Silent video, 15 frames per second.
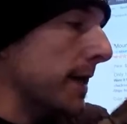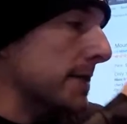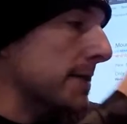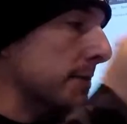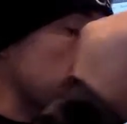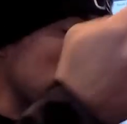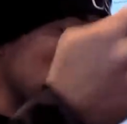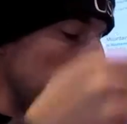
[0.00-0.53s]
You
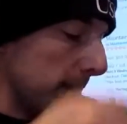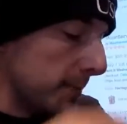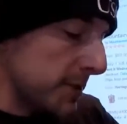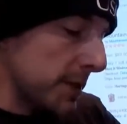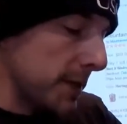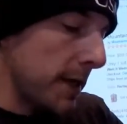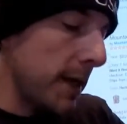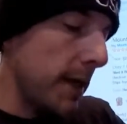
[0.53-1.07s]
got some
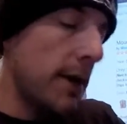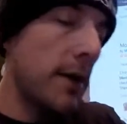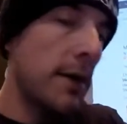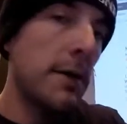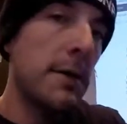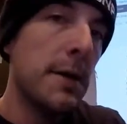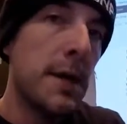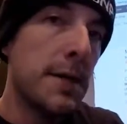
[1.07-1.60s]
clips in
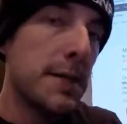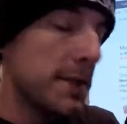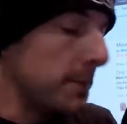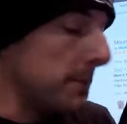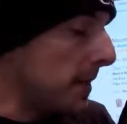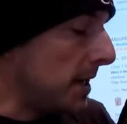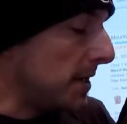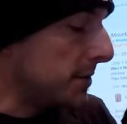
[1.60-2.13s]
here,
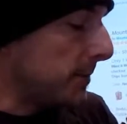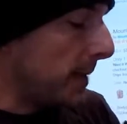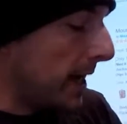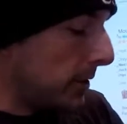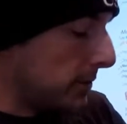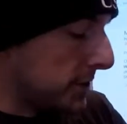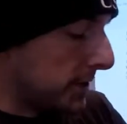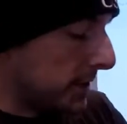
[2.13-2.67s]
some
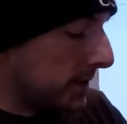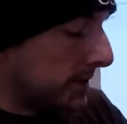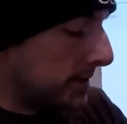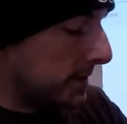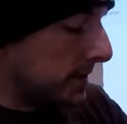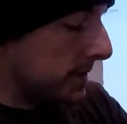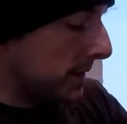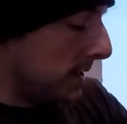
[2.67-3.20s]
mesh
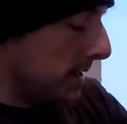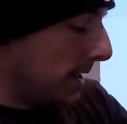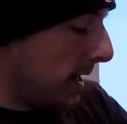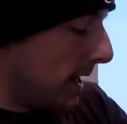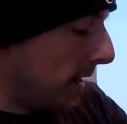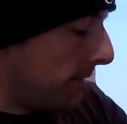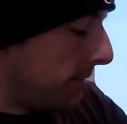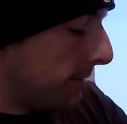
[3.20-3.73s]
pouches,
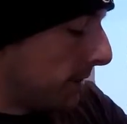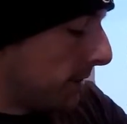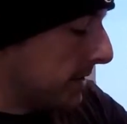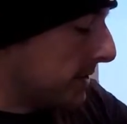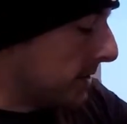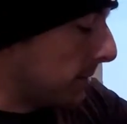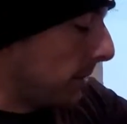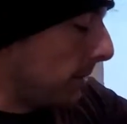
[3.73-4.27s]

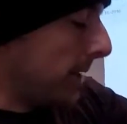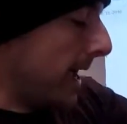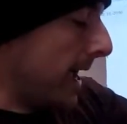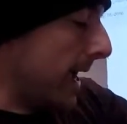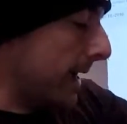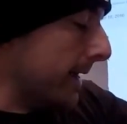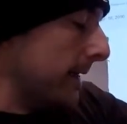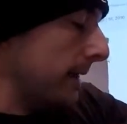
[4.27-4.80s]
very durable
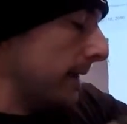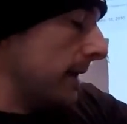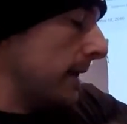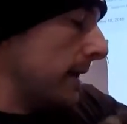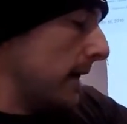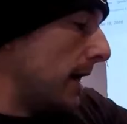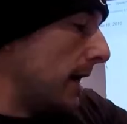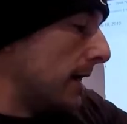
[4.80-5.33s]
bag,
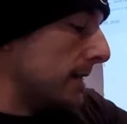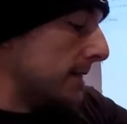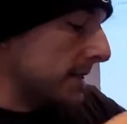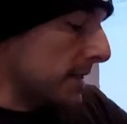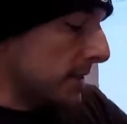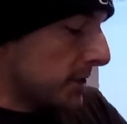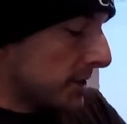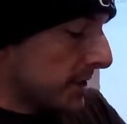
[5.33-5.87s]

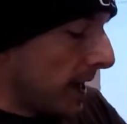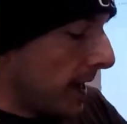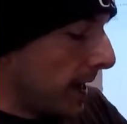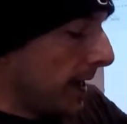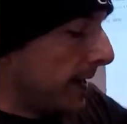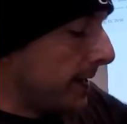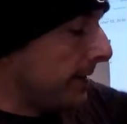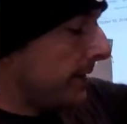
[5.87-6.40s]
cinch
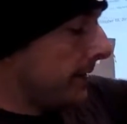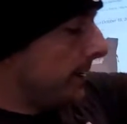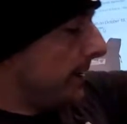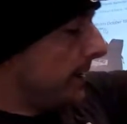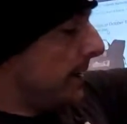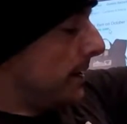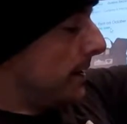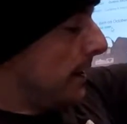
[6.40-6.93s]
side.
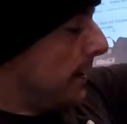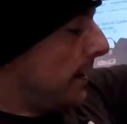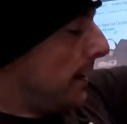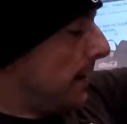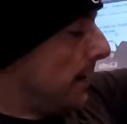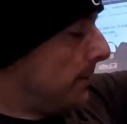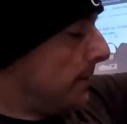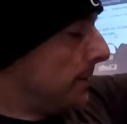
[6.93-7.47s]

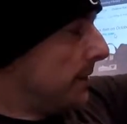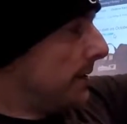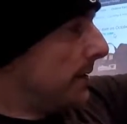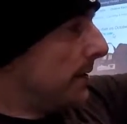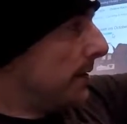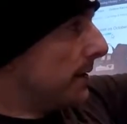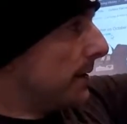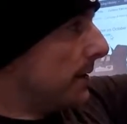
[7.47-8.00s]

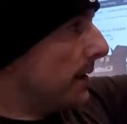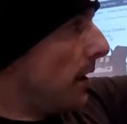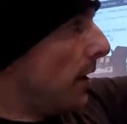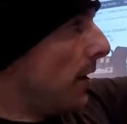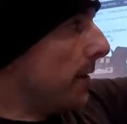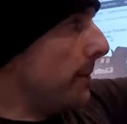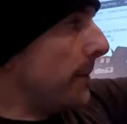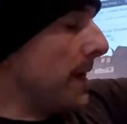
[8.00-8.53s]

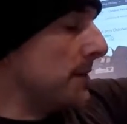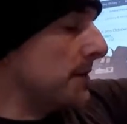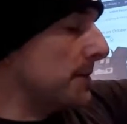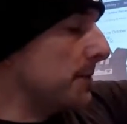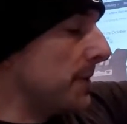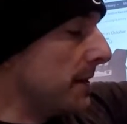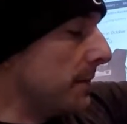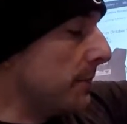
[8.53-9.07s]
All the
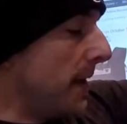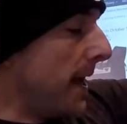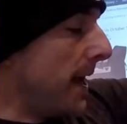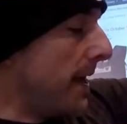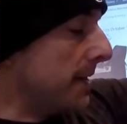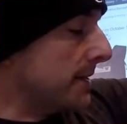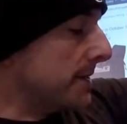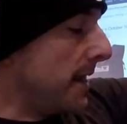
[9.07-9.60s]
Mountain Smith
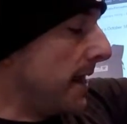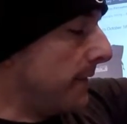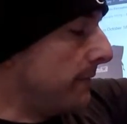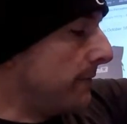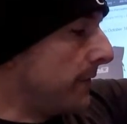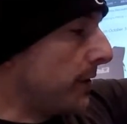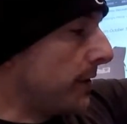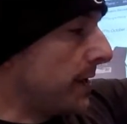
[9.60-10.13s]
bags
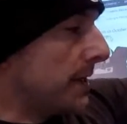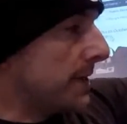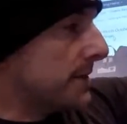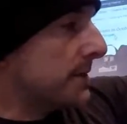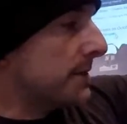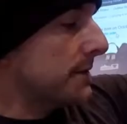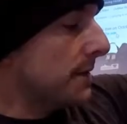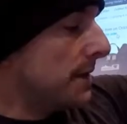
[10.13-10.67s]
have
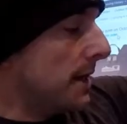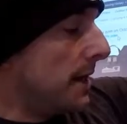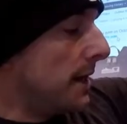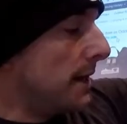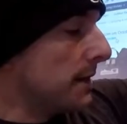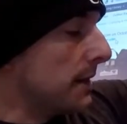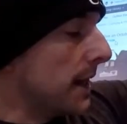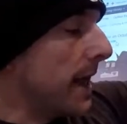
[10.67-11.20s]
various
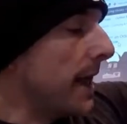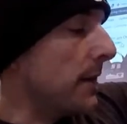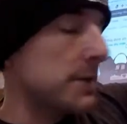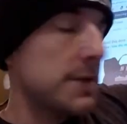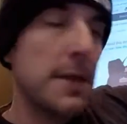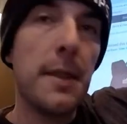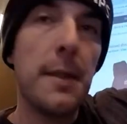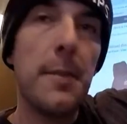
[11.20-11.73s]

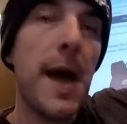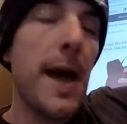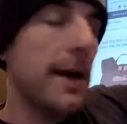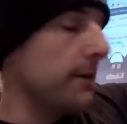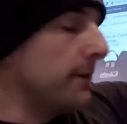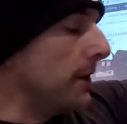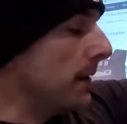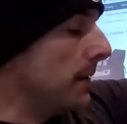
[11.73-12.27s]
layouts on the
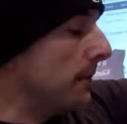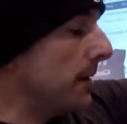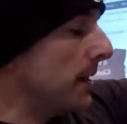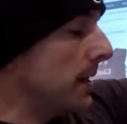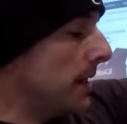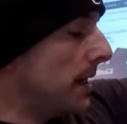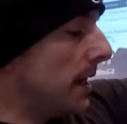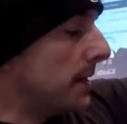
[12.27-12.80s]
back of
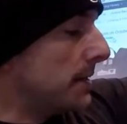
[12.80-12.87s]
them.